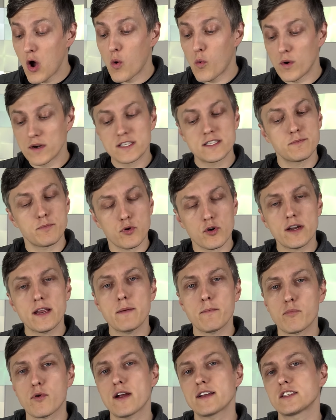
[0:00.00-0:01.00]
which is pretty
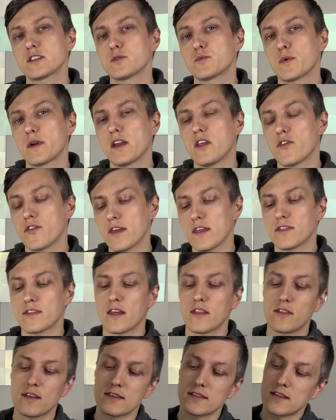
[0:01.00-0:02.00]
impressive when you think
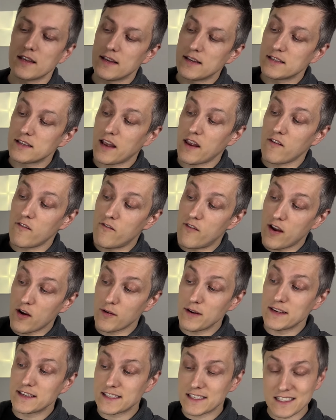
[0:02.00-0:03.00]
that this is a
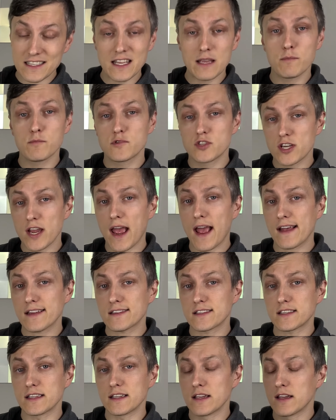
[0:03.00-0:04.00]
very slim
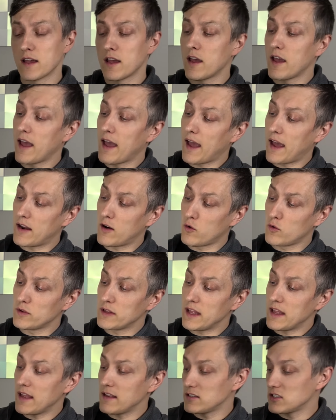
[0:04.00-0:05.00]
chassis at
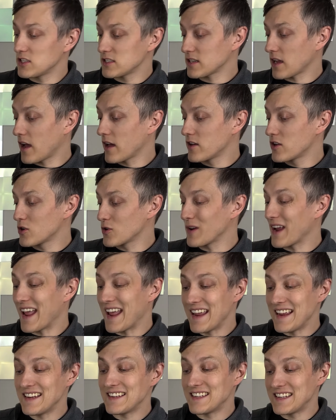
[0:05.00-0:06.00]
only just under
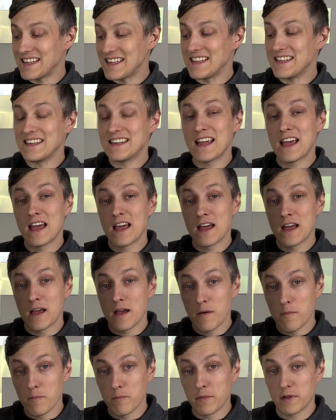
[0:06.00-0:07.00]
18
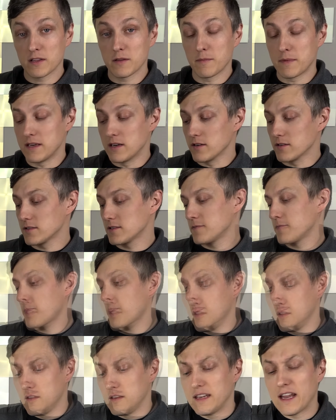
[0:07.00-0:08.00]
millimeters.
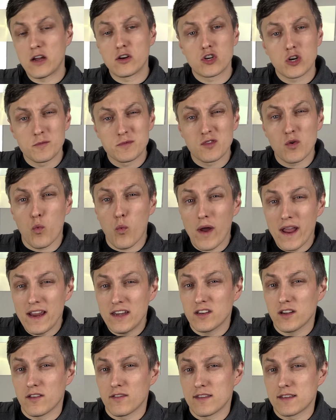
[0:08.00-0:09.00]
Now, in terms of
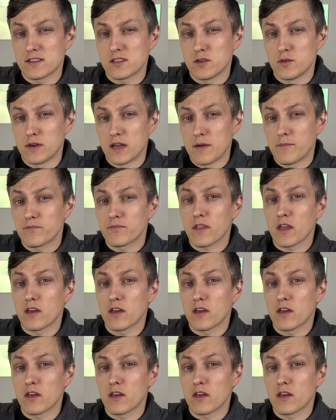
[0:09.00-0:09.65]
weight on this unit